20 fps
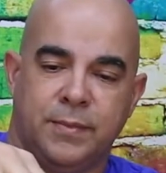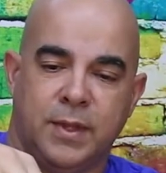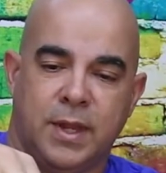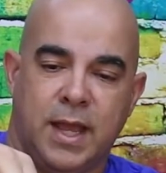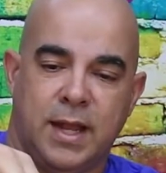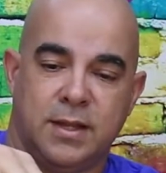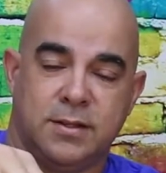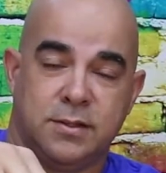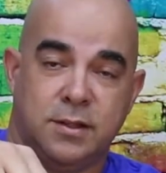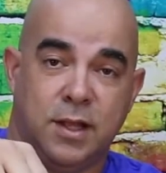
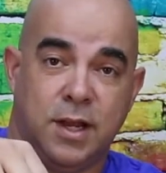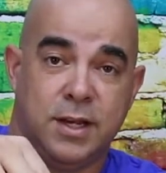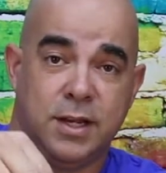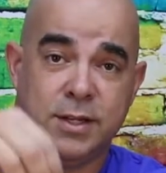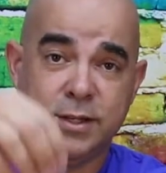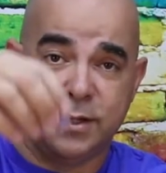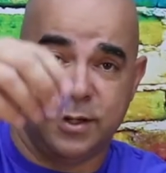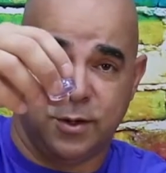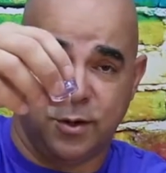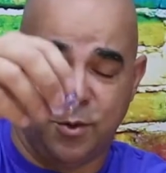And it's a lot
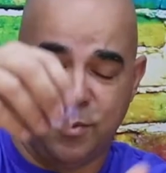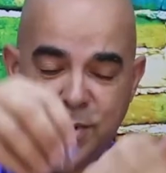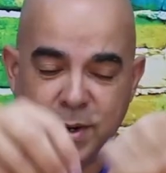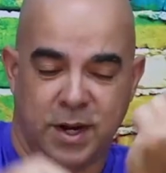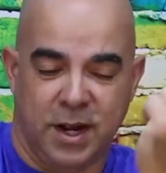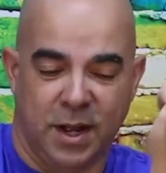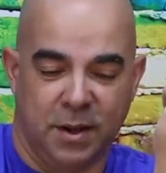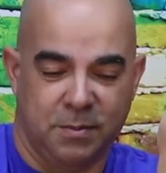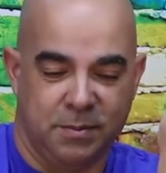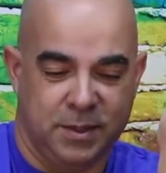easier to open
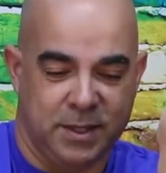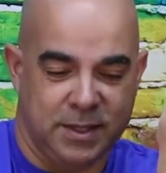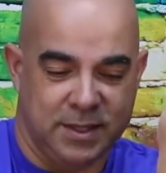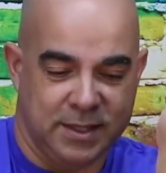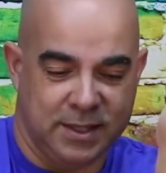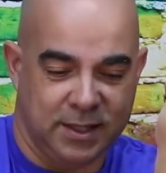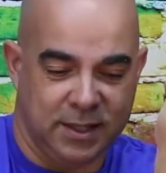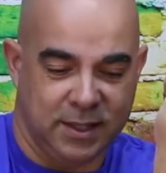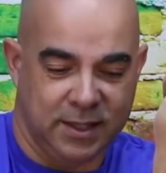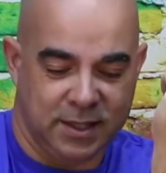these
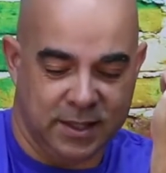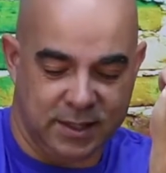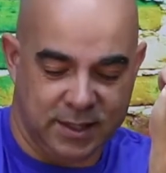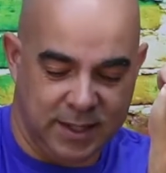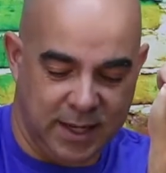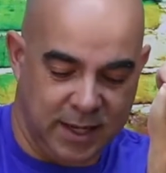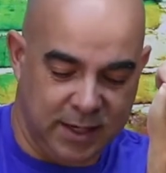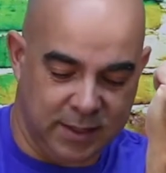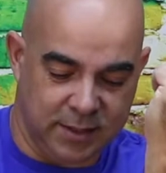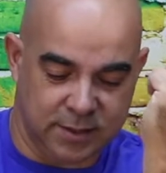little
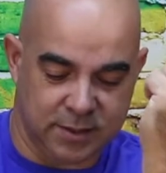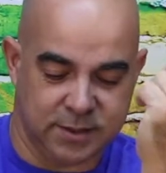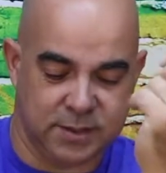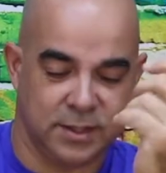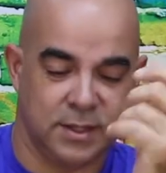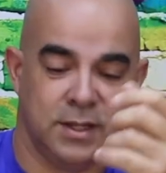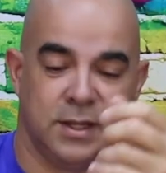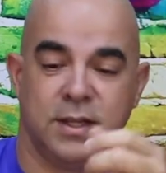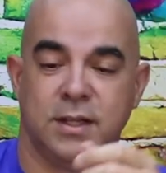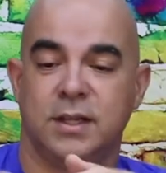
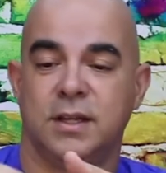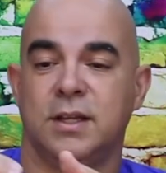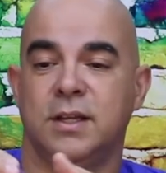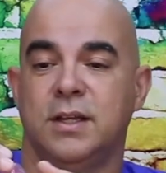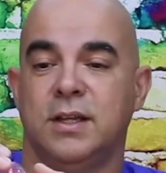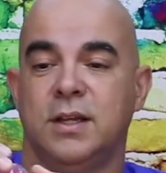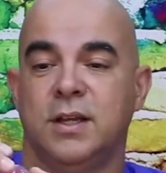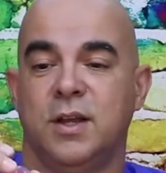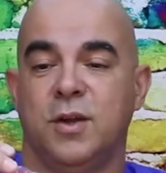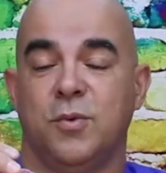containers
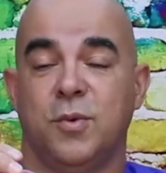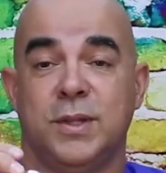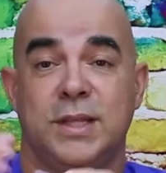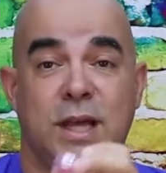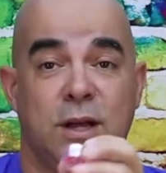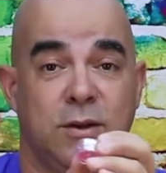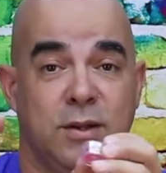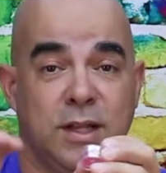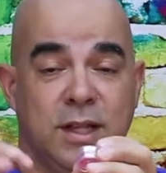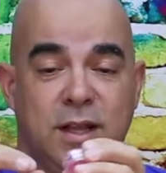
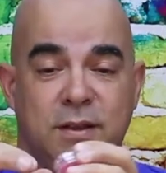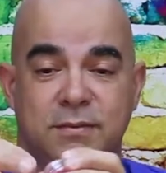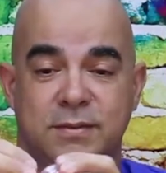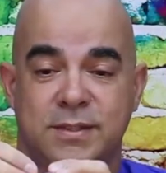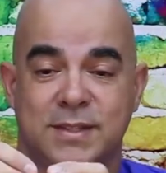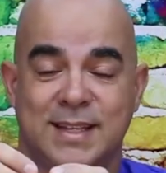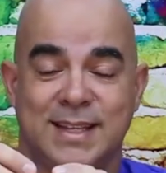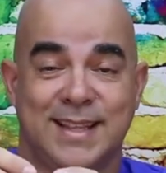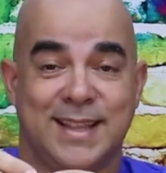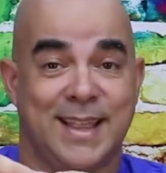without
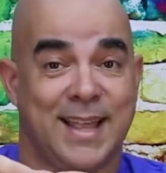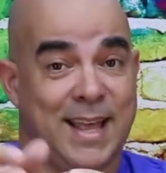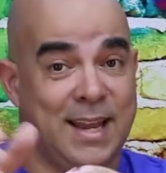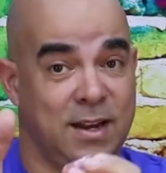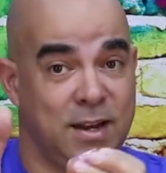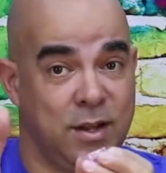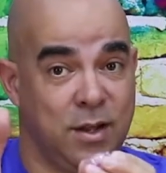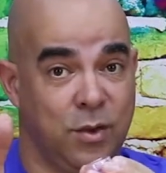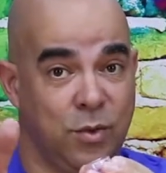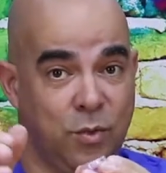gloves
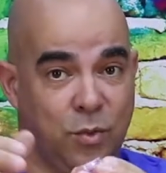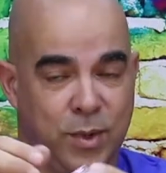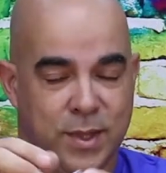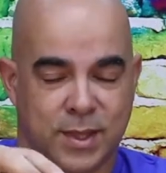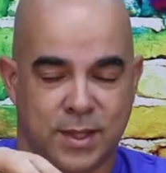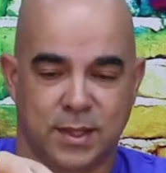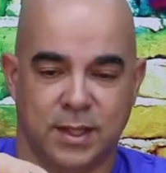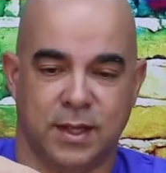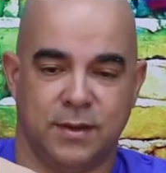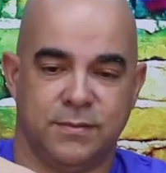than
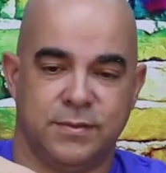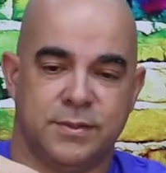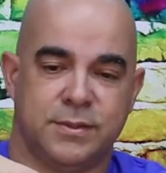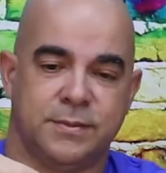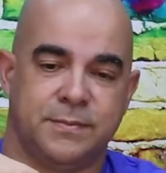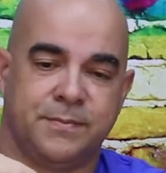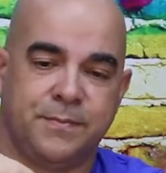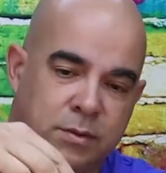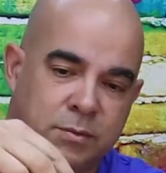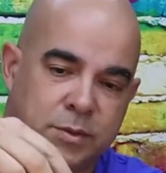with
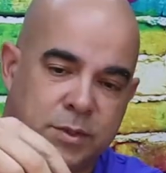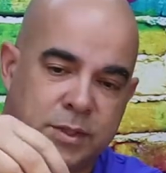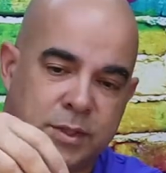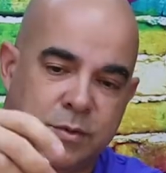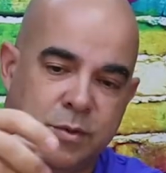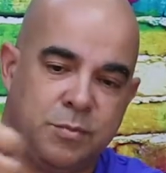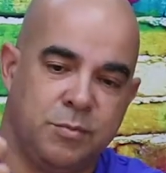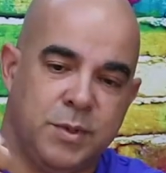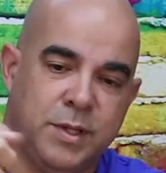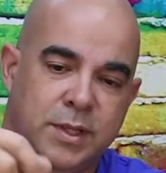gloves. I'm just
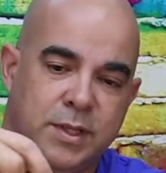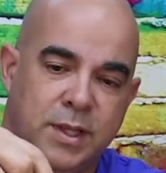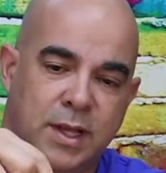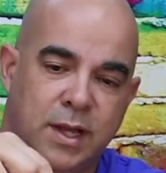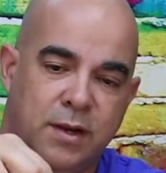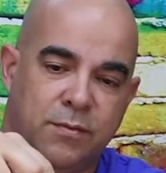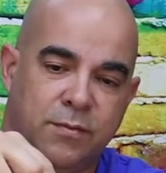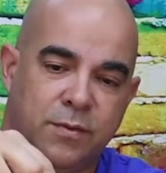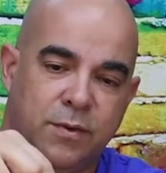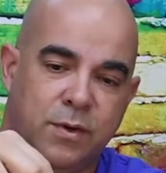going to repeat
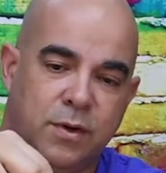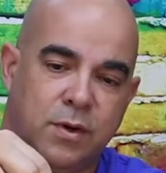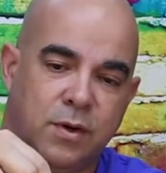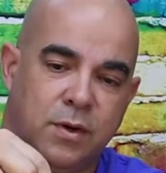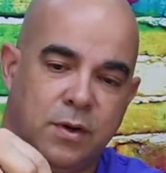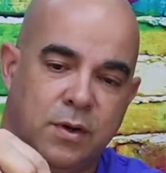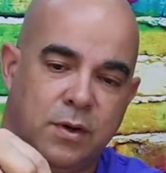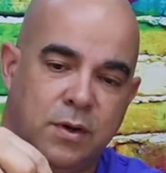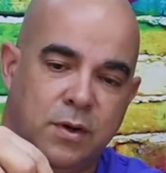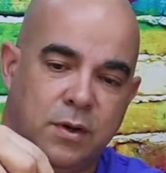that for
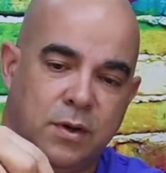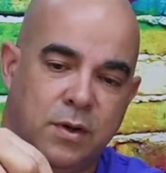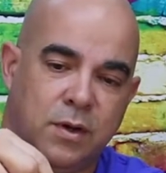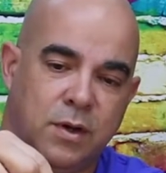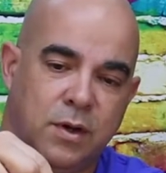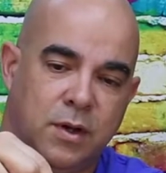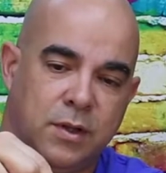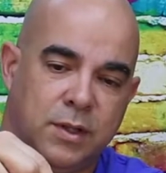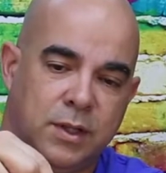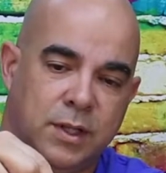
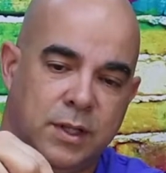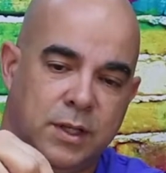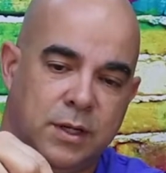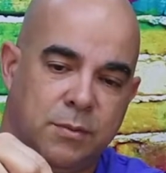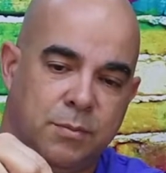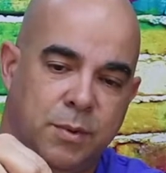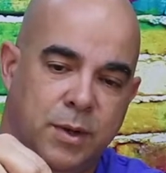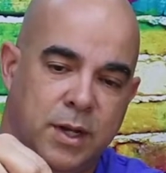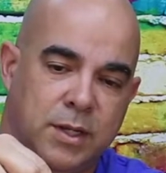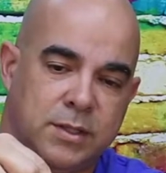all the
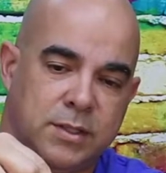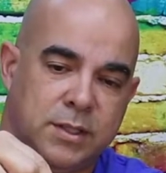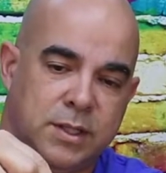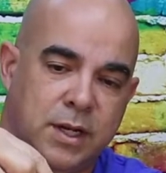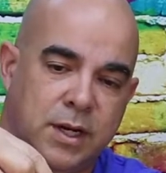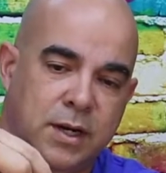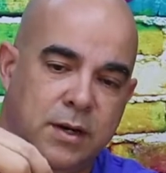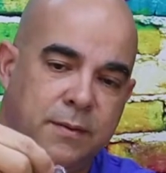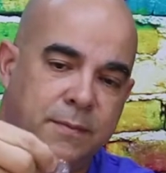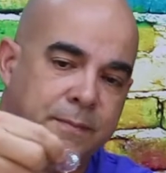glitter pots
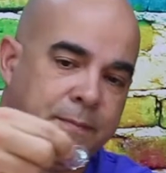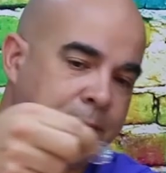here.